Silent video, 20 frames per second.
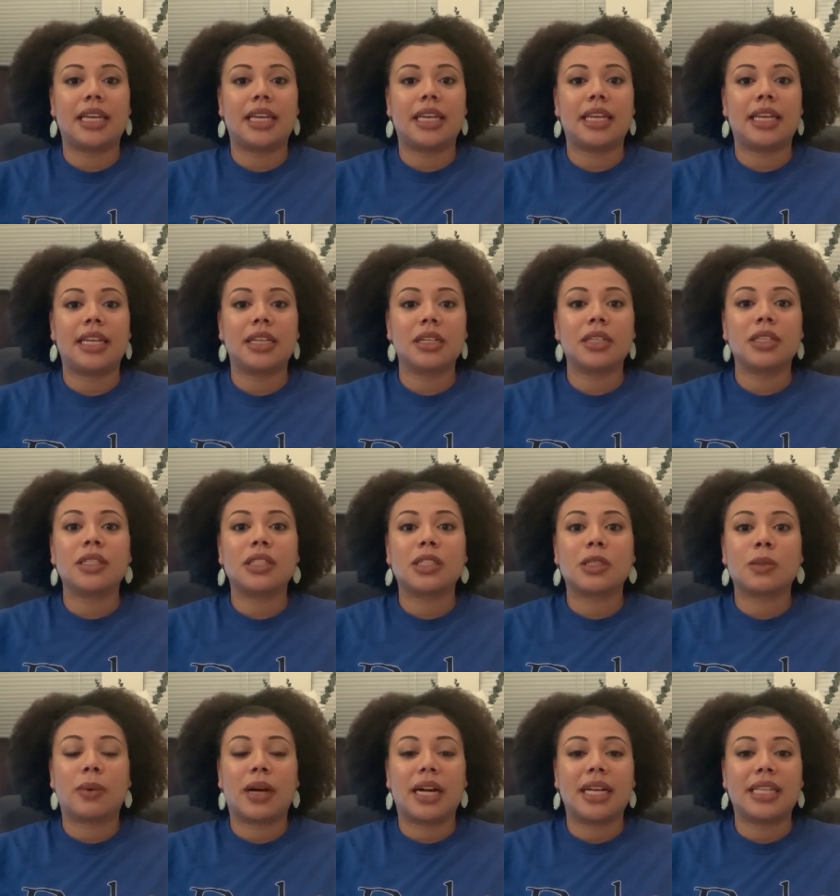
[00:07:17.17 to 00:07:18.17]
One of the reasons
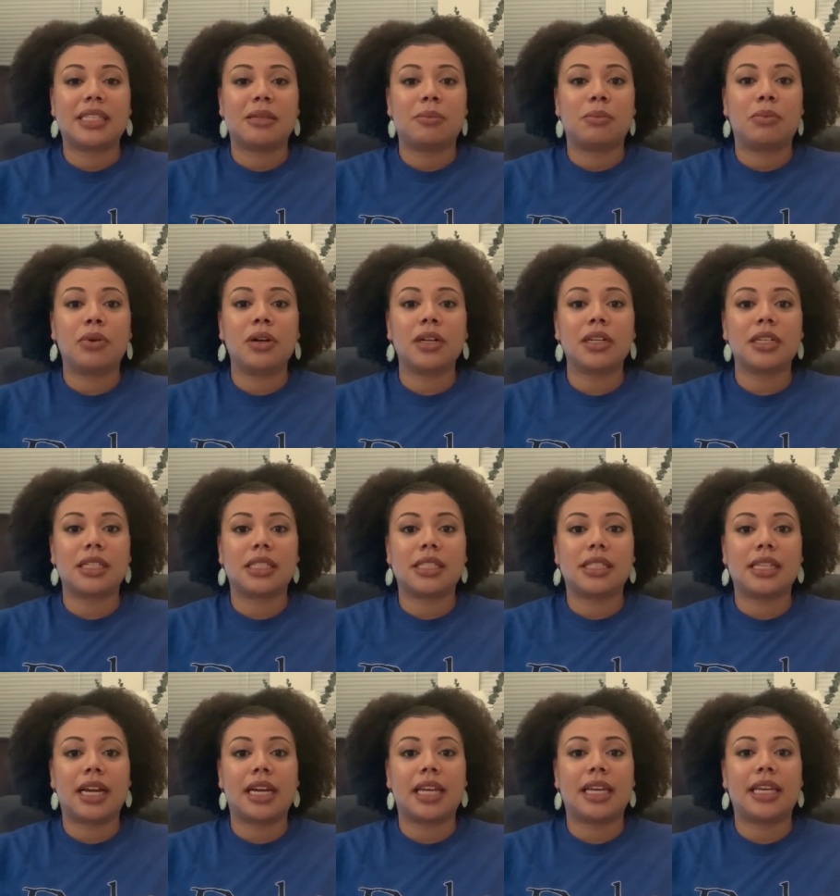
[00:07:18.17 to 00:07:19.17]
why it's important to
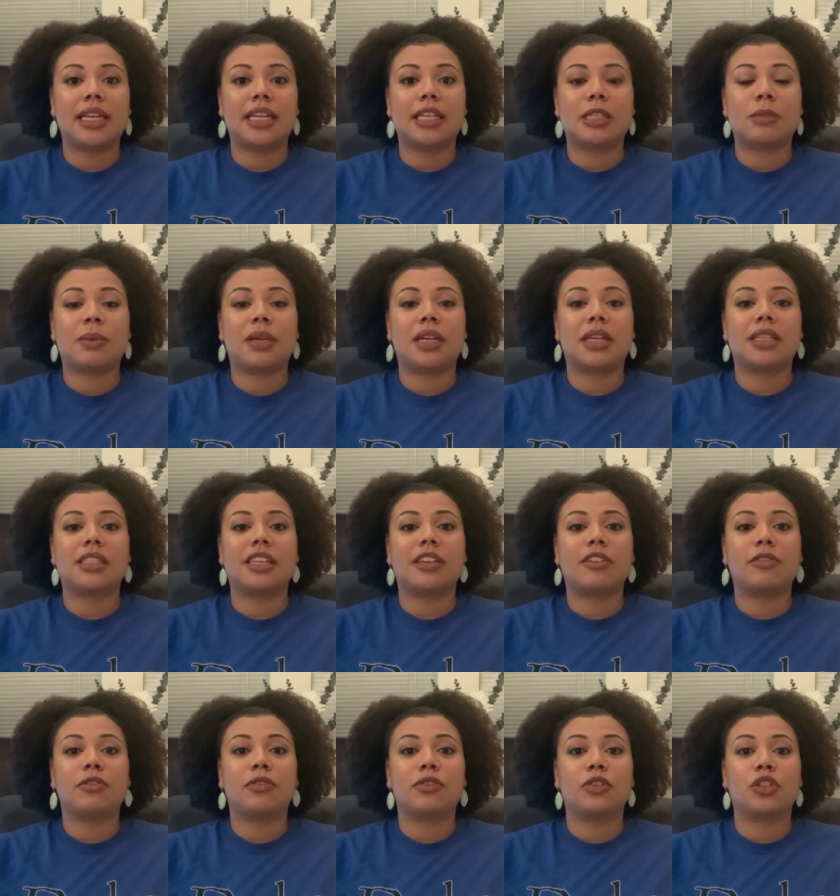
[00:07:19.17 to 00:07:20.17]
study is because
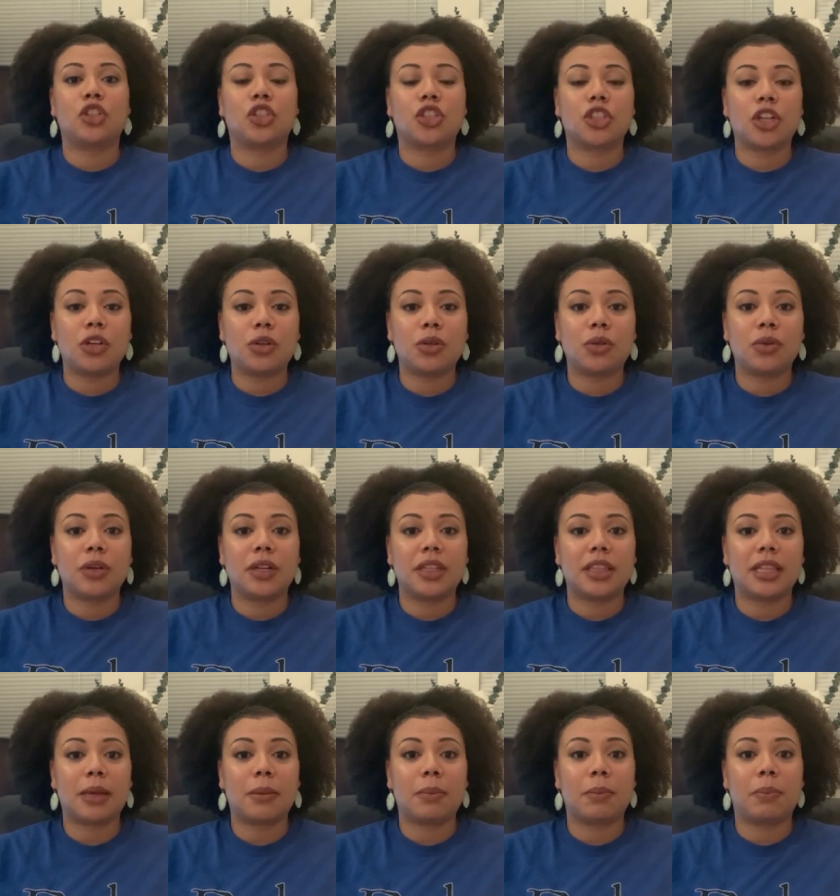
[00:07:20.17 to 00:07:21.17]
they've shown
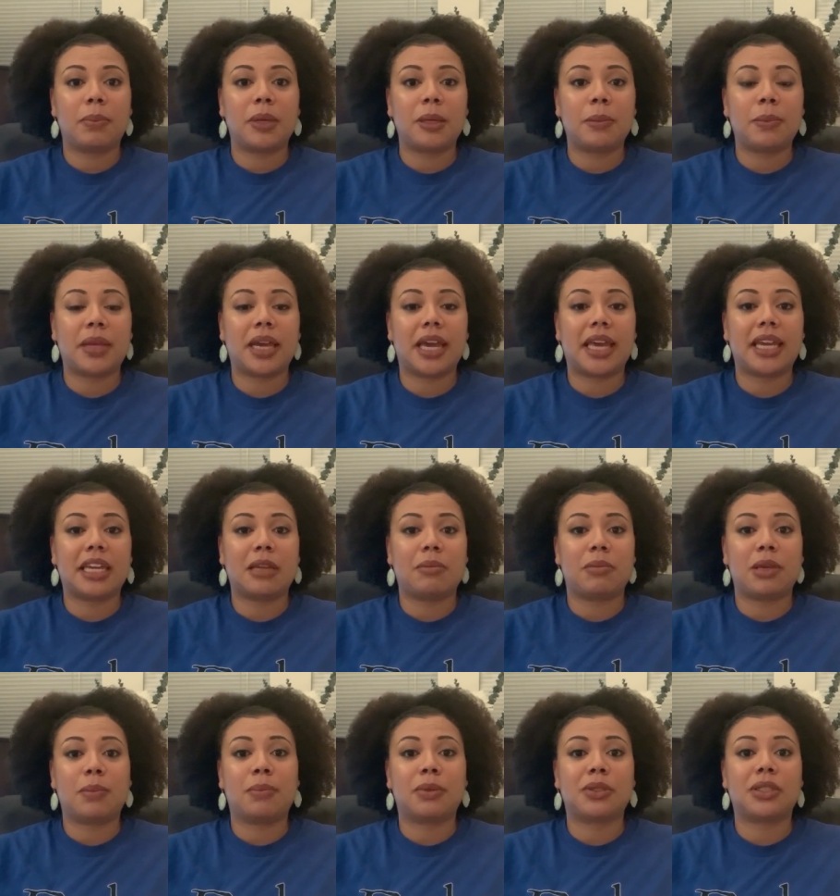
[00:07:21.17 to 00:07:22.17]
that BPA can
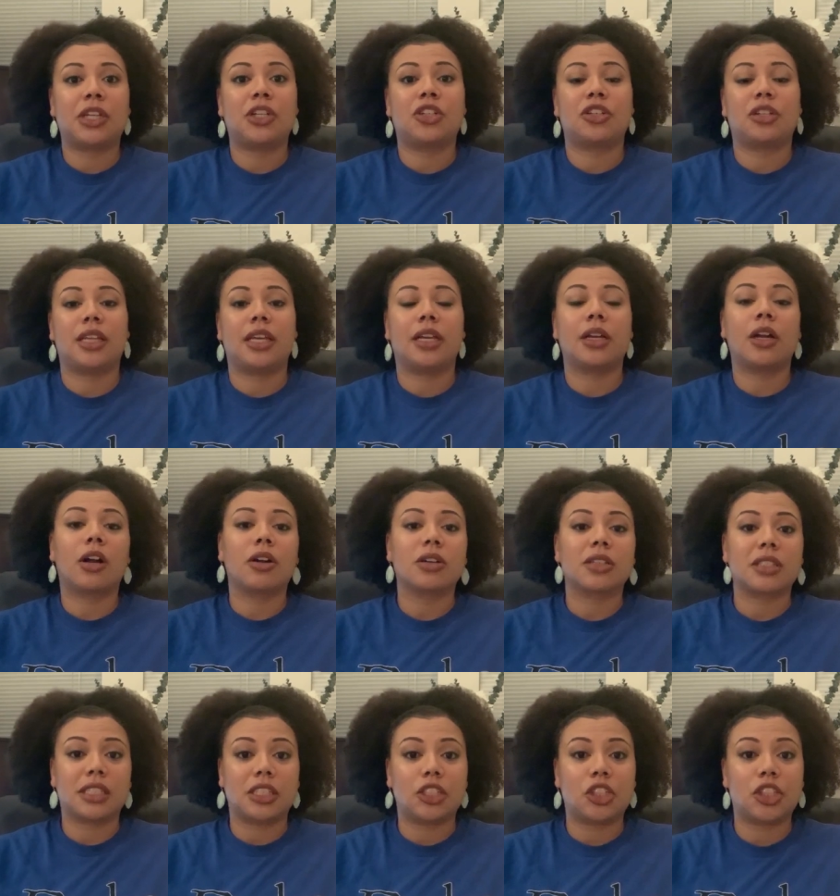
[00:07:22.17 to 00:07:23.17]
be potentially
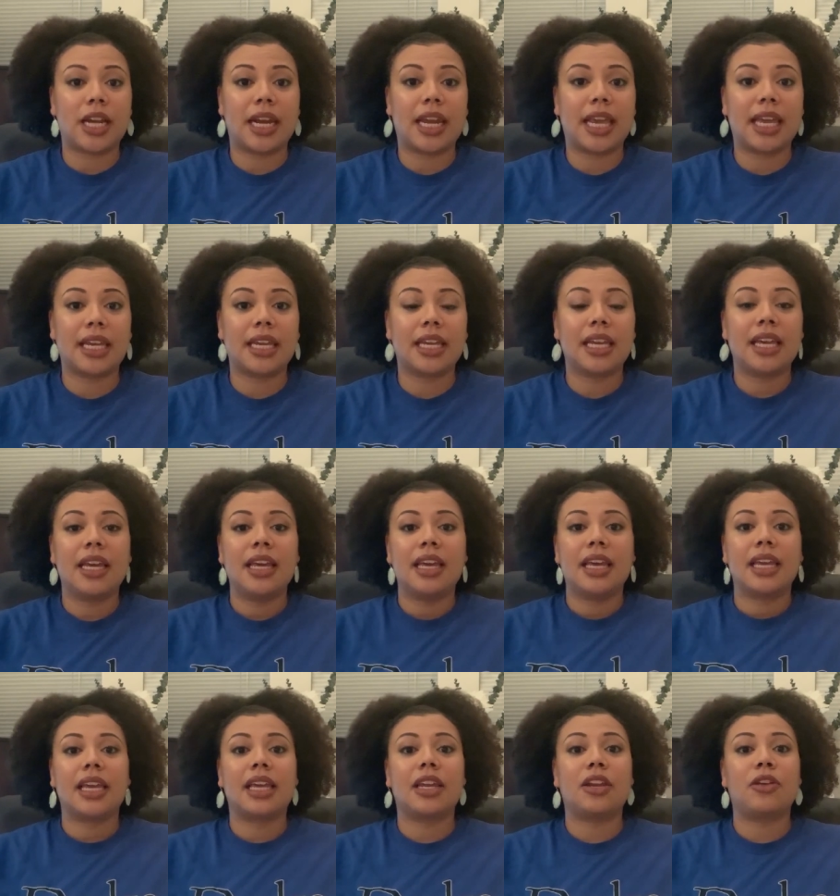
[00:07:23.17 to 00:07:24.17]
carcinogenic,
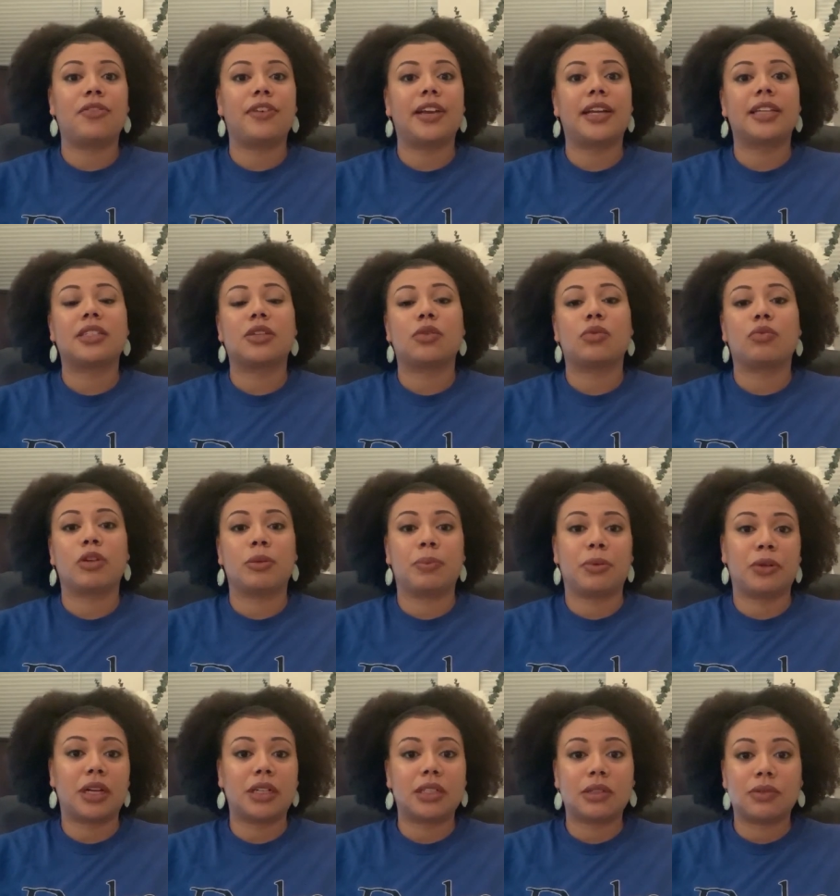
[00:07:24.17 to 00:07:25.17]
can affect
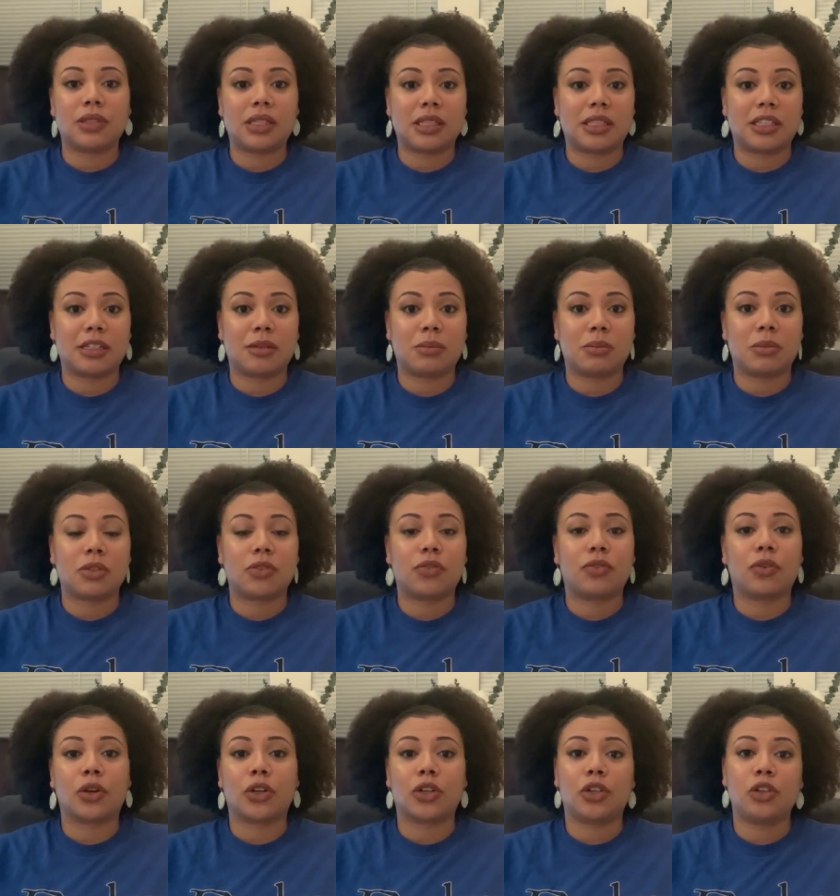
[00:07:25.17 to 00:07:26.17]
reproductive systems
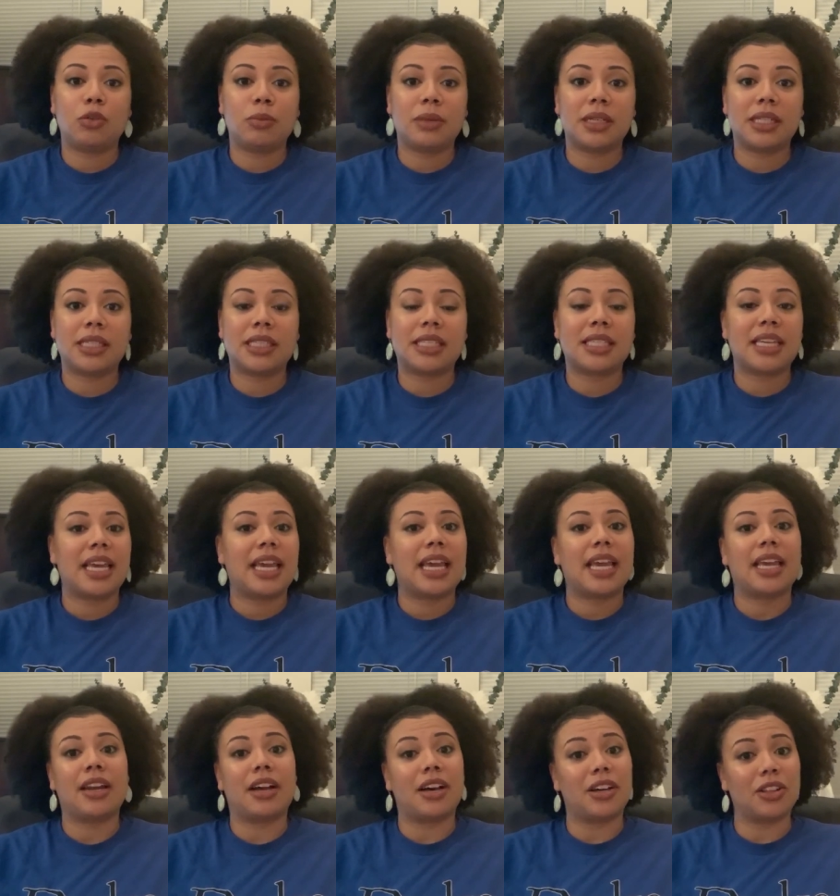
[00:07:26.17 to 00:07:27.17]
for humans
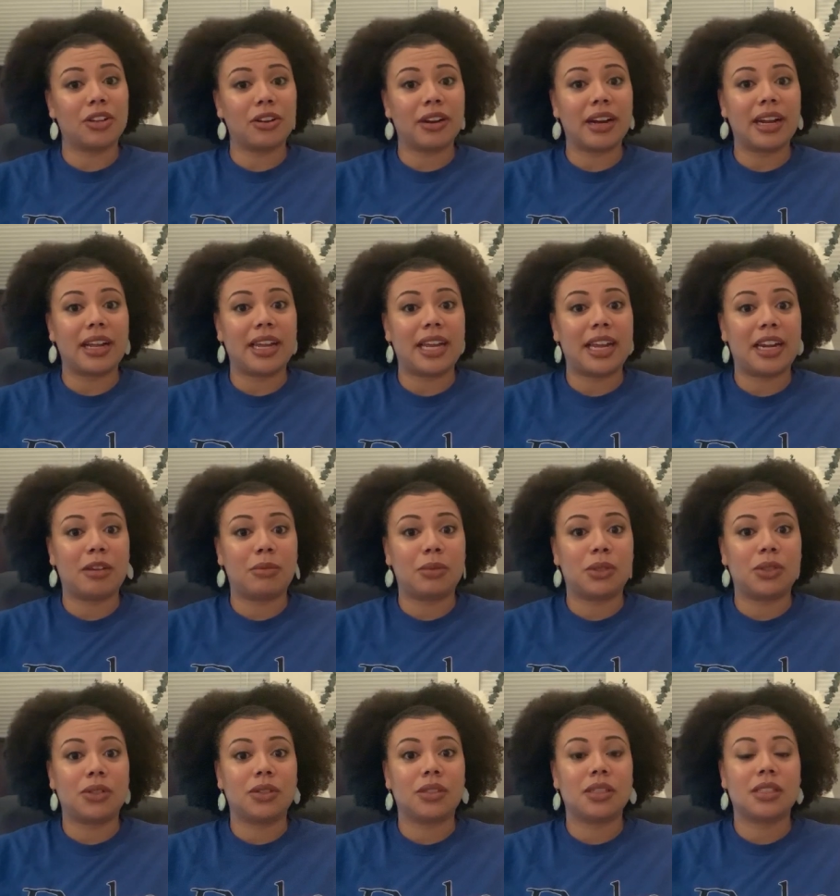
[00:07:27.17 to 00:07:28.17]
and other
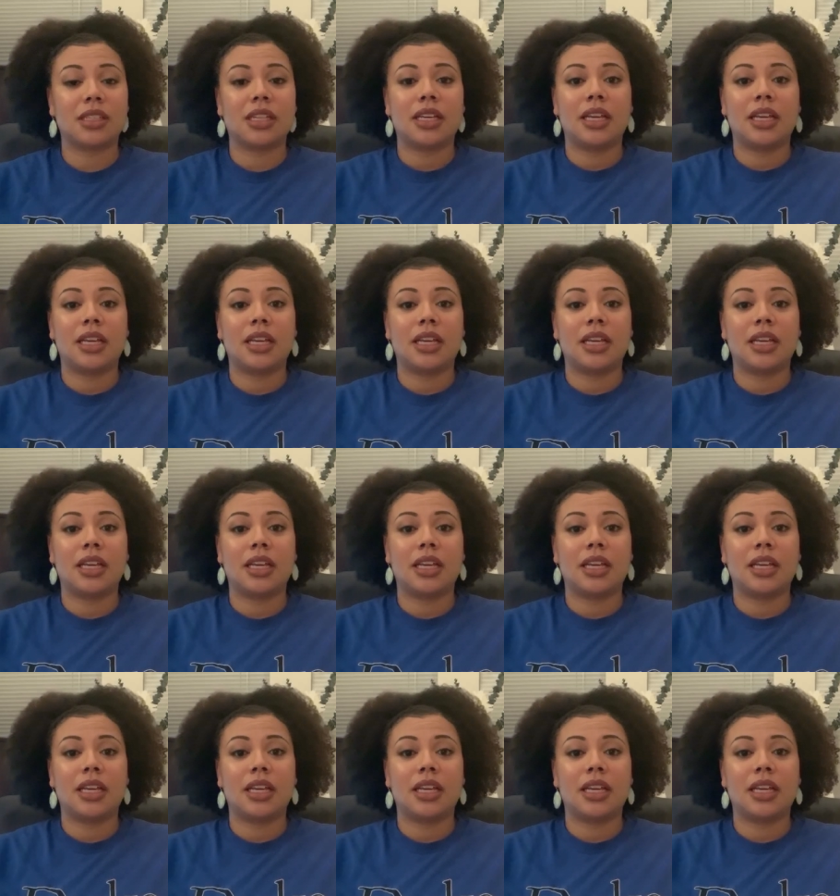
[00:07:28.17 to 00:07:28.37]
animals.